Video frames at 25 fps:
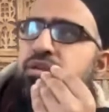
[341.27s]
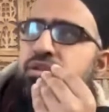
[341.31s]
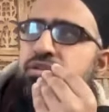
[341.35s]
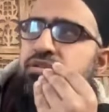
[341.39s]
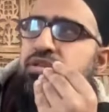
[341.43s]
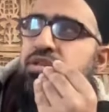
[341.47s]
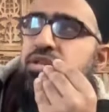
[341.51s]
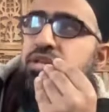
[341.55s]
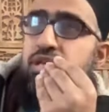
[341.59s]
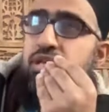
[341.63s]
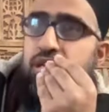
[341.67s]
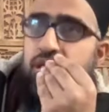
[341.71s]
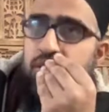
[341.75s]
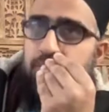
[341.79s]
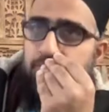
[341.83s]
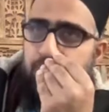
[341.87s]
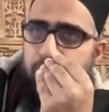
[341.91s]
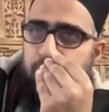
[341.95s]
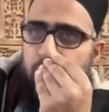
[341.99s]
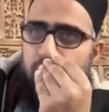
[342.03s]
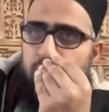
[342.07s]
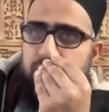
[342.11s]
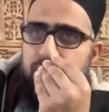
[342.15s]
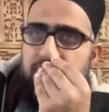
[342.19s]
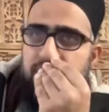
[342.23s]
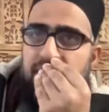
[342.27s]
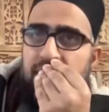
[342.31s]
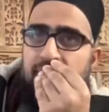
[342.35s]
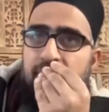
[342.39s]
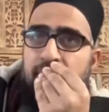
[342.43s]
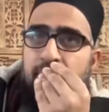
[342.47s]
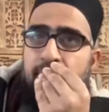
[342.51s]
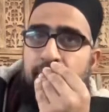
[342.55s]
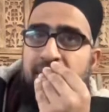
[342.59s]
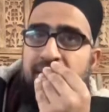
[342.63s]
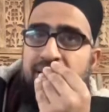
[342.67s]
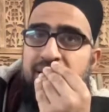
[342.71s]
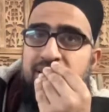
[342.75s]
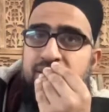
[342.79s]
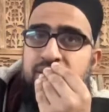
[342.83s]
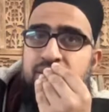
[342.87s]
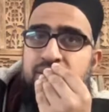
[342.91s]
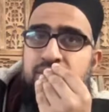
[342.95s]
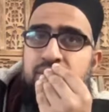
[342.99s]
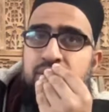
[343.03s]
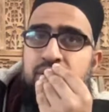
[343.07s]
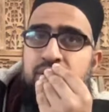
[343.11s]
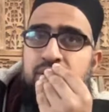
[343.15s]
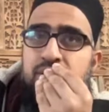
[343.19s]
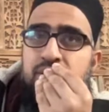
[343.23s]
The key point behind that
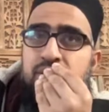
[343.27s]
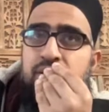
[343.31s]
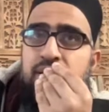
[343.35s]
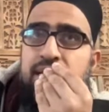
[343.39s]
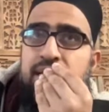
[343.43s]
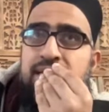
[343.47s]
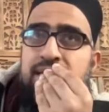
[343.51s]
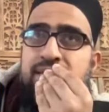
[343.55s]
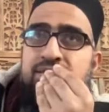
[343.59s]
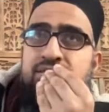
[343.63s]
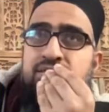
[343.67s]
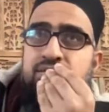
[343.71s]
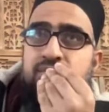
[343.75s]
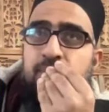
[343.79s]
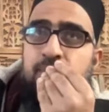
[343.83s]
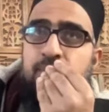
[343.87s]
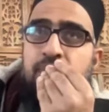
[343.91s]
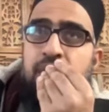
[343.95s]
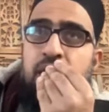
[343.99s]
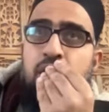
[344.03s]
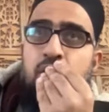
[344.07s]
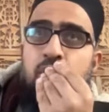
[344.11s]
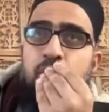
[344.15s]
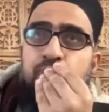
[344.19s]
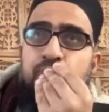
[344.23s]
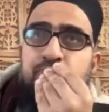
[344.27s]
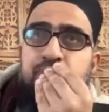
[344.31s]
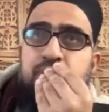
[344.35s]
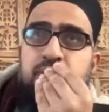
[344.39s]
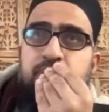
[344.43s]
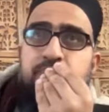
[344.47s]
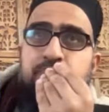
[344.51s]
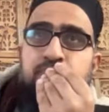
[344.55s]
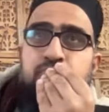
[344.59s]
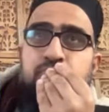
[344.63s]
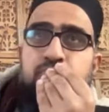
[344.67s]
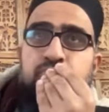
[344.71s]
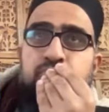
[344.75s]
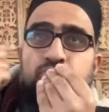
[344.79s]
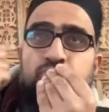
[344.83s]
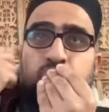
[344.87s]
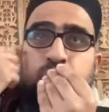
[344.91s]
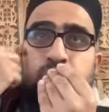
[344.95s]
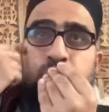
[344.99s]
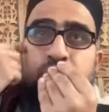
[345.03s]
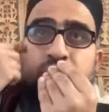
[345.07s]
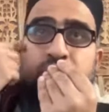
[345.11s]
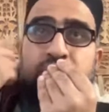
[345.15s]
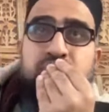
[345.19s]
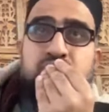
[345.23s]
battle is there are people
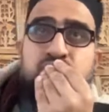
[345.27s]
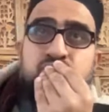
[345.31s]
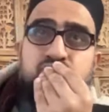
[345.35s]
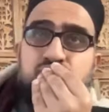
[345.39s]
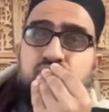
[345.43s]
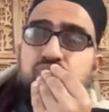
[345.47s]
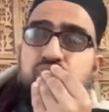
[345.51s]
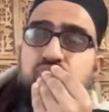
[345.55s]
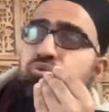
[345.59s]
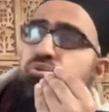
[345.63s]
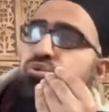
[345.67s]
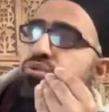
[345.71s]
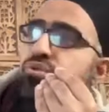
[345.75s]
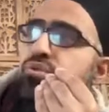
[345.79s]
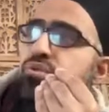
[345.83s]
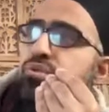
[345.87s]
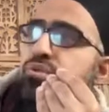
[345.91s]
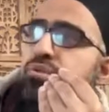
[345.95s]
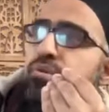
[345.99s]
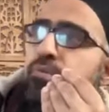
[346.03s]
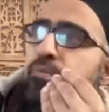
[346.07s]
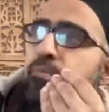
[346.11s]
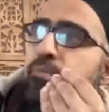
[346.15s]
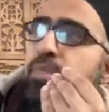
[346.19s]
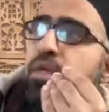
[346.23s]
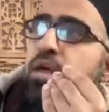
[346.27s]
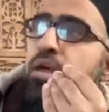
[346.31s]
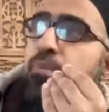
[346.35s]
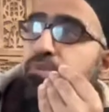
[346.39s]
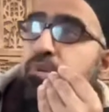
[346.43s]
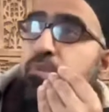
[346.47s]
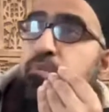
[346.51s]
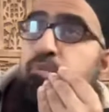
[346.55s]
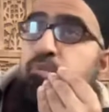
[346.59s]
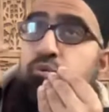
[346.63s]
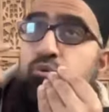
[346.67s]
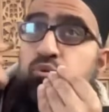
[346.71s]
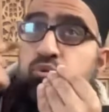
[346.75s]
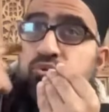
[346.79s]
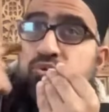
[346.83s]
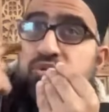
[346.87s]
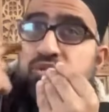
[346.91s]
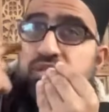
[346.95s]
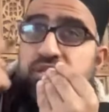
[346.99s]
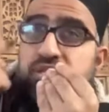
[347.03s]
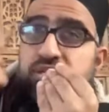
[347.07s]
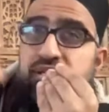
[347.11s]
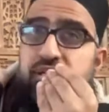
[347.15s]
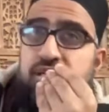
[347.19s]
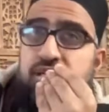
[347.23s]
who witness truth. There are people who
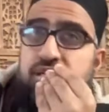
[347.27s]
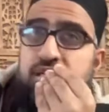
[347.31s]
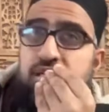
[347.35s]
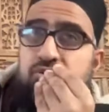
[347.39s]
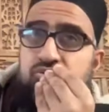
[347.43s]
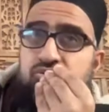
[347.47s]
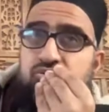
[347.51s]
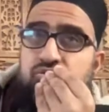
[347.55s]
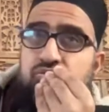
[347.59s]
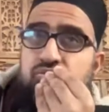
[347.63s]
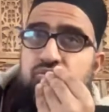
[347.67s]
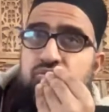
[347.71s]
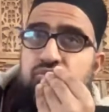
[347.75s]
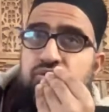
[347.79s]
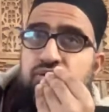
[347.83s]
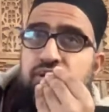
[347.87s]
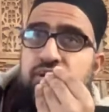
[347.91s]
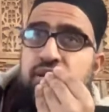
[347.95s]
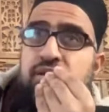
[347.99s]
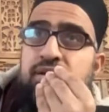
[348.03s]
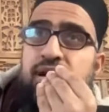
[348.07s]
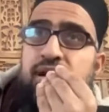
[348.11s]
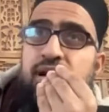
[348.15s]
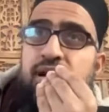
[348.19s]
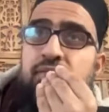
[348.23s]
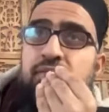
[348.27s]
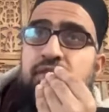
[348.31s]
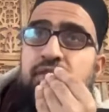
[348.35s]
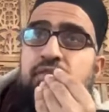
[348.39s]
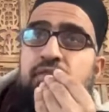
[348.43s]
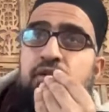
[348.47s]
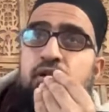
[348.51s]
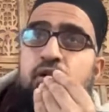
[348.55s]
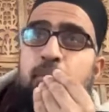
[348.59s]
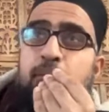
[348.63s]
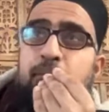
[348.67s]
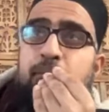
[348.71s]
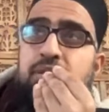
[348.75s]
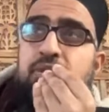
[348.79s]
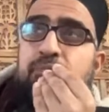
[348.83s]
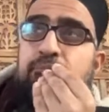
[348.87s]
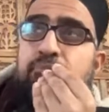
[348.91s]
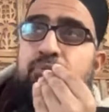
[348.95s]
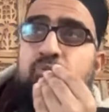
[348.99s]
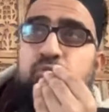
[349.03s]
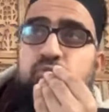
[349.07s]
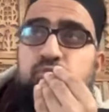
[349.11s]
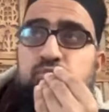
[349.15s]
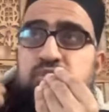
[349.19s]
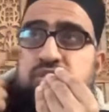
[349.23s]
see truth. And then there are
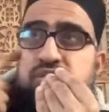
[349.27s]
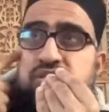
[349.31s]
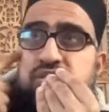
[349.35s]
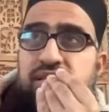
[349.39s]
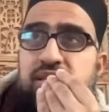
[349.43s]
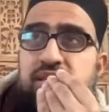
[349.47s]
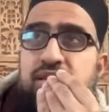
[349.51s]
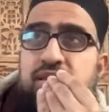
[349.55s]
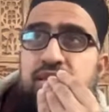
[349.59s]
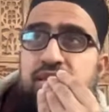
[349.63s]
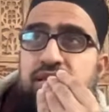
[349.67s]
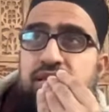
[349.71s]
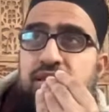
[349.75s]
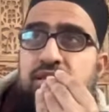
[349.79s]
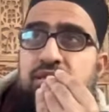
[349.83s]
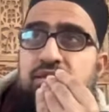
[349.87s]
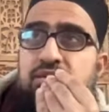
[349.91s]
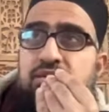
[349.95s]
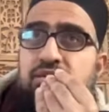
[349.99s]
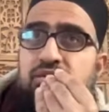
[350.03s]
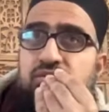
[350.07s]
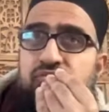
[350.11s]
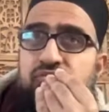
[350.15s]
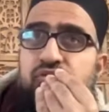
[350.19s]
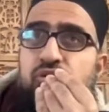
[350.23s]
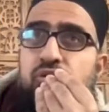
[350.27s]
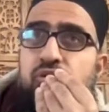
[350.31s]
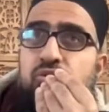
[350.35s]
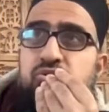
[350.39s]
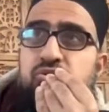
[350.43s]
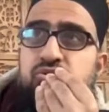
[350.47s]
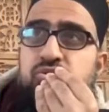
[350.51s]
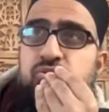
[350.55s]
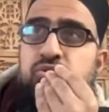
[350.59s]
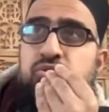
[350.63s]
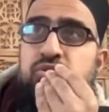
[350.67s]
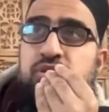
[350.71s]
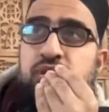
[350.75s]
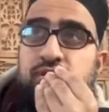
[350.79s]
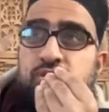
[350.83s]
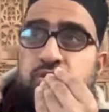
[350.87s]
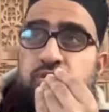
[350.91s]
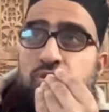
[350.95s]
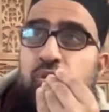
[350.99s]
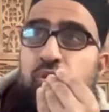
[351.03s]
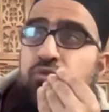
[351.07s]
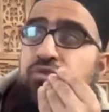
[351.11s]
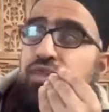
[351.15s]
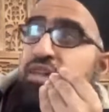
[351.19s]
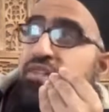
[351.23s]
people who see falsehood. They
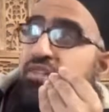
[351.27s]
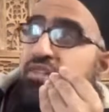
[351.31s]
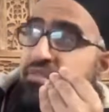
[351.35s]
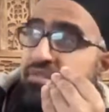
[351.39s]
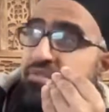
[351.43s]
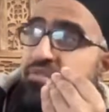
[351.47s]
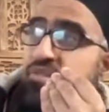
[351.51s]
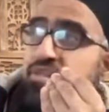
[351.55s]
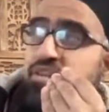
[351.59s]
know that